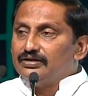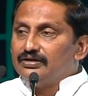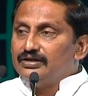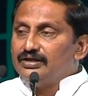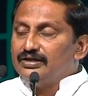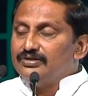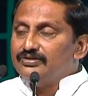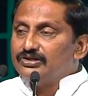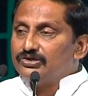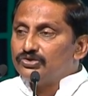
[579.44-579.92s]

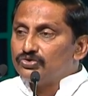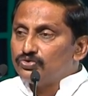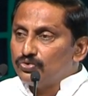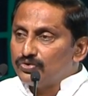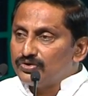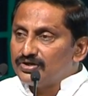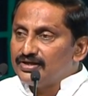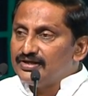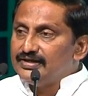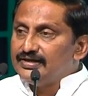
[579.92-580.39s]
in the
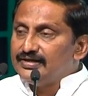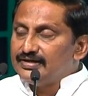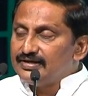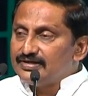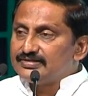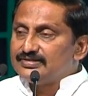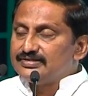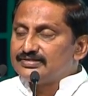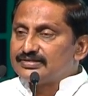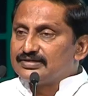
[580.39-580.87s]
rural
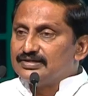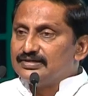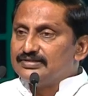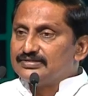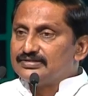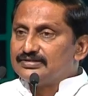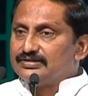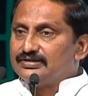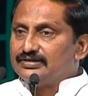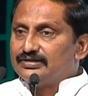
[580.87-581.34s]
areas is
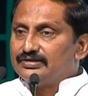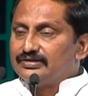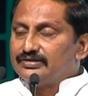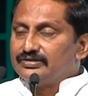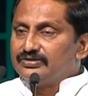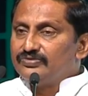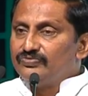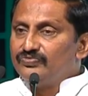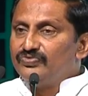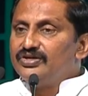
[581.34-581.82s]

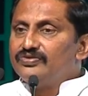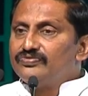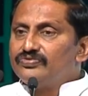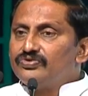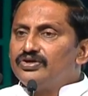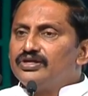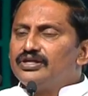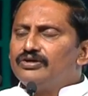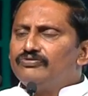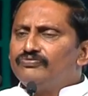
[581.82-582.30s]
concerned, we have
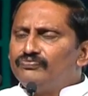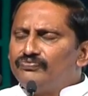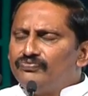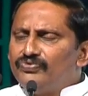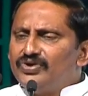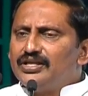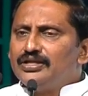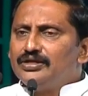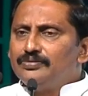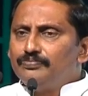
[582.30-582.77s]
got a
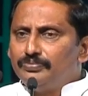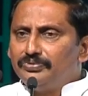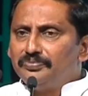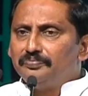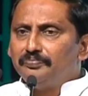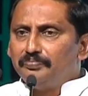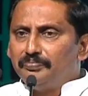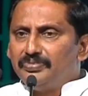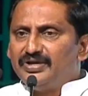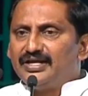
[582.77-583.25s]
very
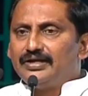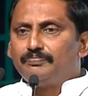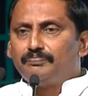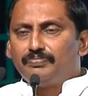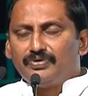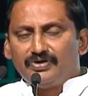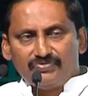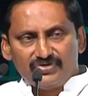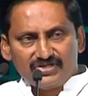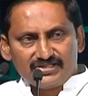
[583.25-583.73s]
big
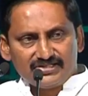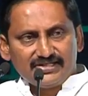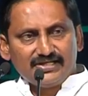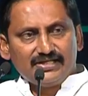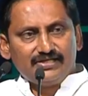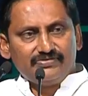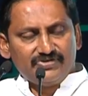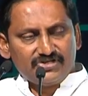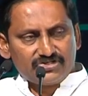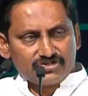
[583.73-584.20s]
poverty
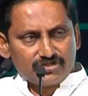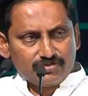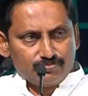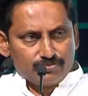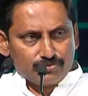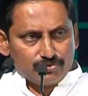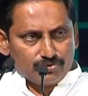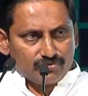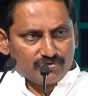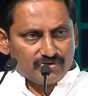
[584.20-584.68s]
elevation
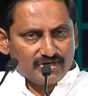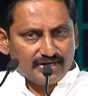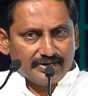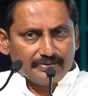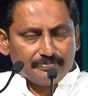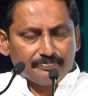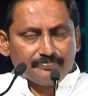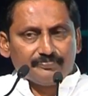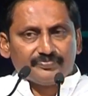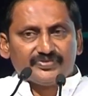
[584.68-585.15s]

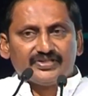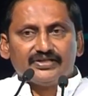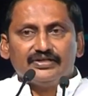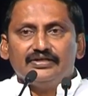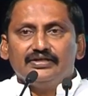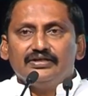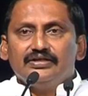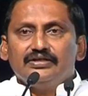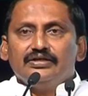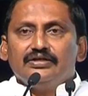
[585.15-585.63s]
program
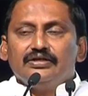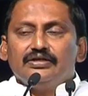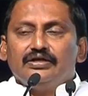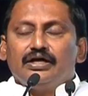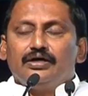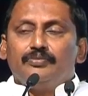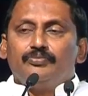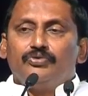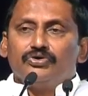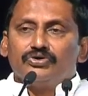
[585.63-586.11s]

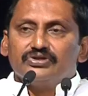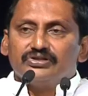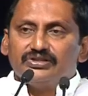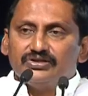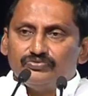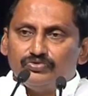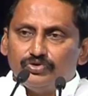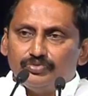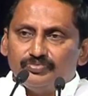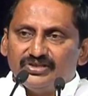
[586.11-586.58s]
among the
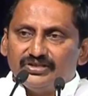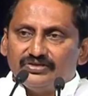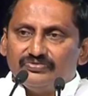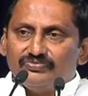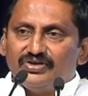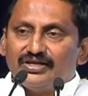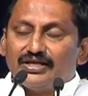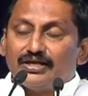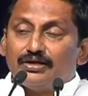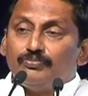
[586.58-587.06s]
women,
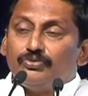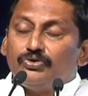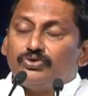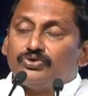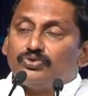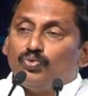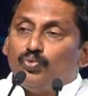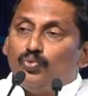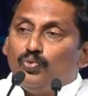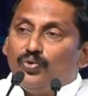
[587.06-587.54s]
where
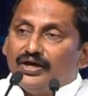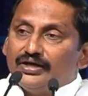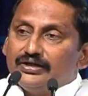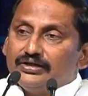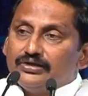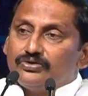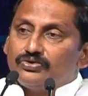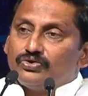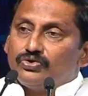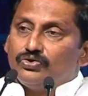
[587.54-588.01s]
about
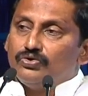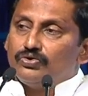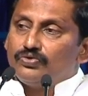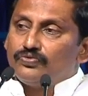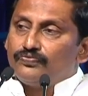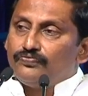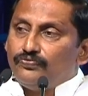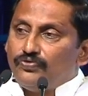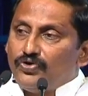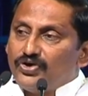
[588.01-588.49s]
1
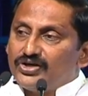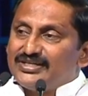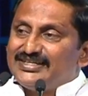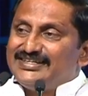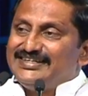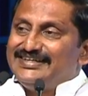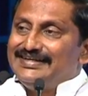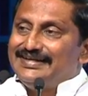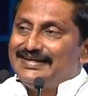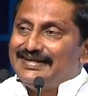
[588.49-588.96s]
crore
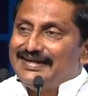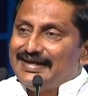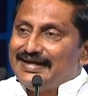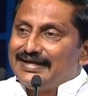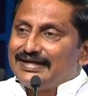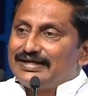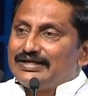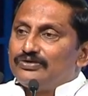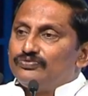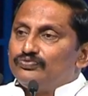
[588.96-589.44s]
40
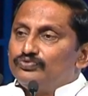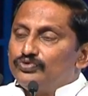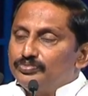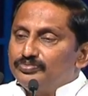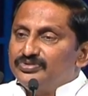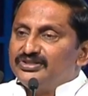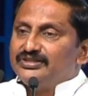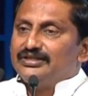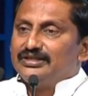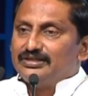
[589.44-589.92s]
lakh
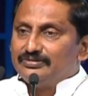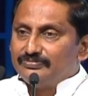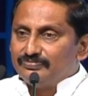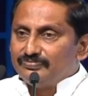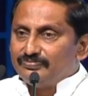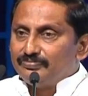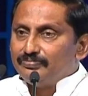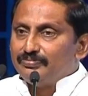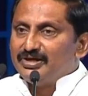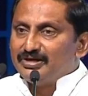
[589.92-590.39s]
women
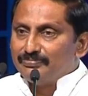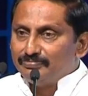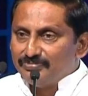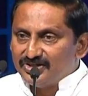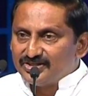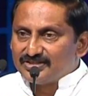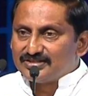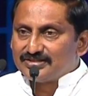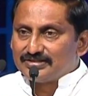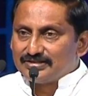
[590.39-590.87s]
are
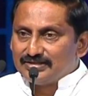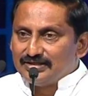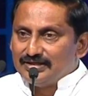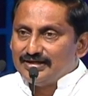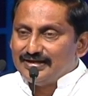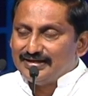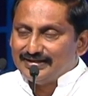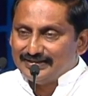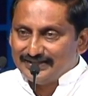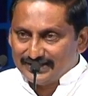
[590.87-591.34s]
members
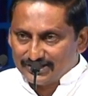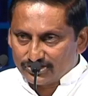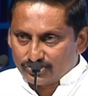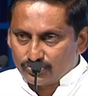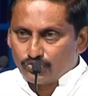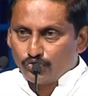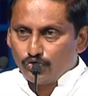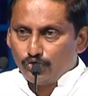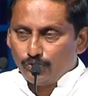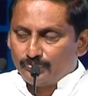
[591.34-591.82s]
in these
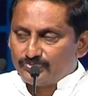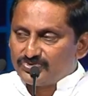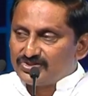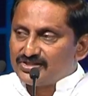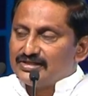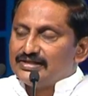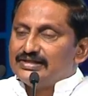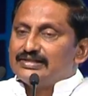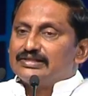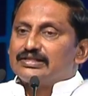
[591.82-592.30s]
groups,
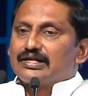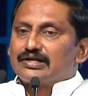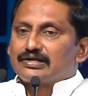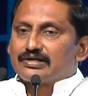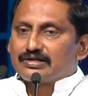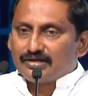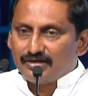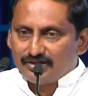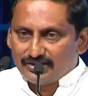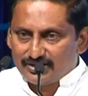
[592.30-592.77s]
Indra
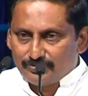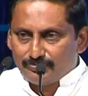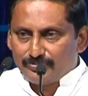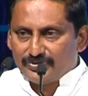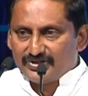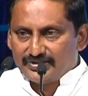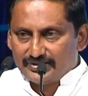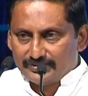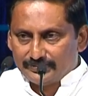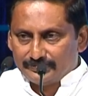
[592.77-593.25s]
Kranti
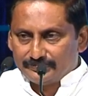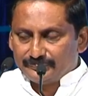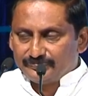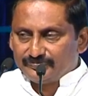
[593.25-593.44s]
Padam.